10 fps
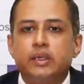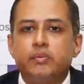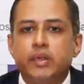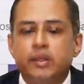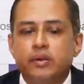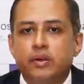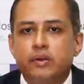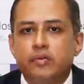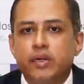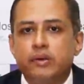But a lot
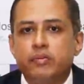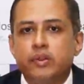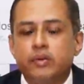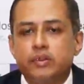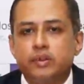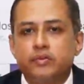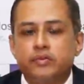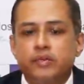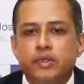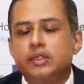of time, because
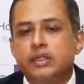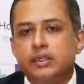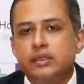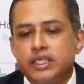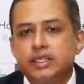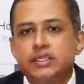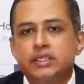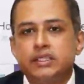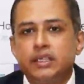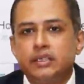of the
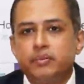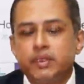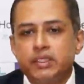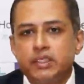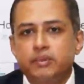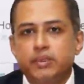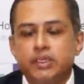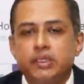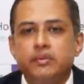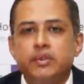changes that the patient
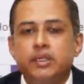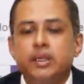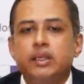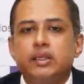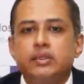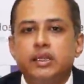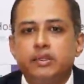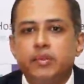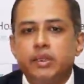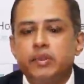present with, there
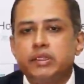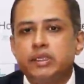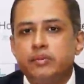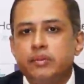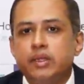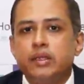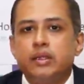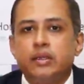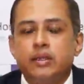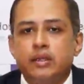may be some
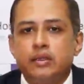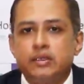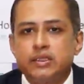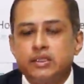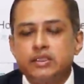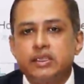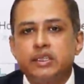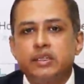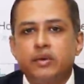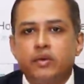
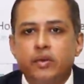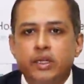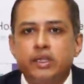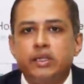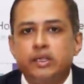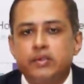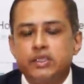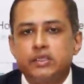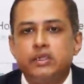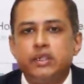surgical or an
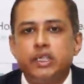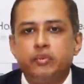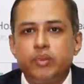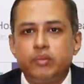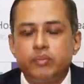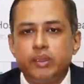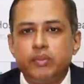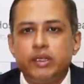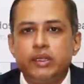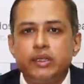interventional treatment may
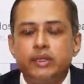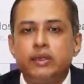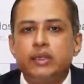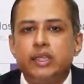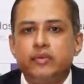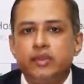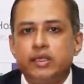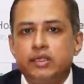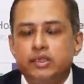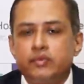be needed. If
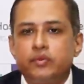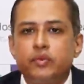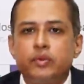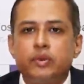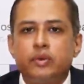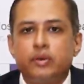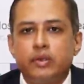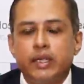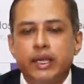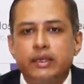there is a wound or
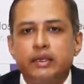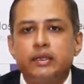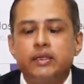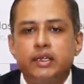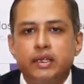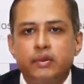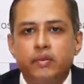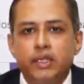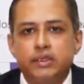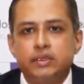a gangrene, it
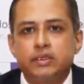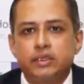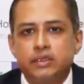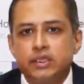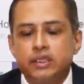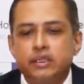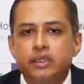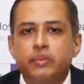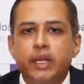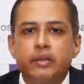requires surgical
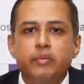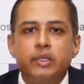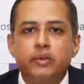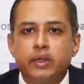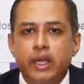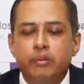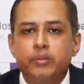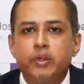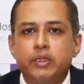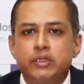debridement or
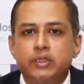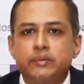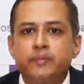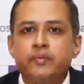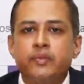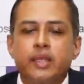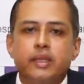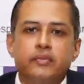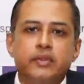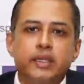amputation.
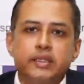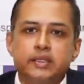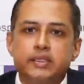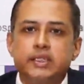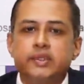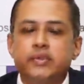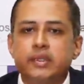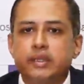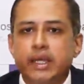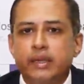If there is a severe
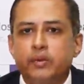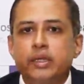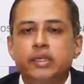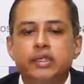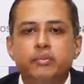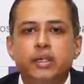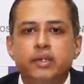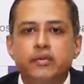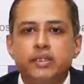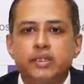narrowing in the
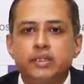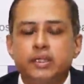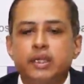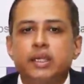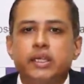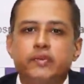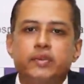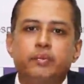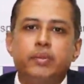blood vessels, if the